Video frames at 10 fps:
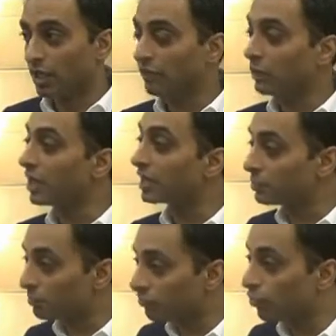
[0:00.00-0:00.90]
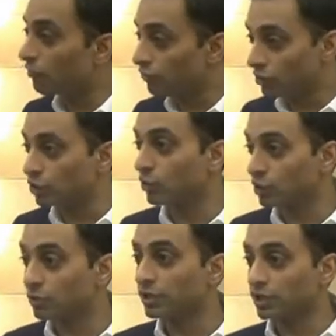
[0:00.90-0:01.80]
if I would like to perform for
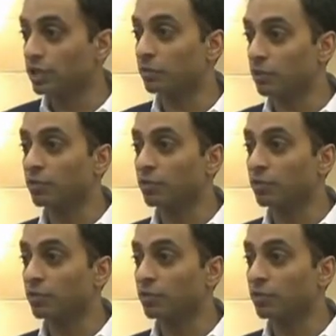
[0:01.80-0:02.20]
George W.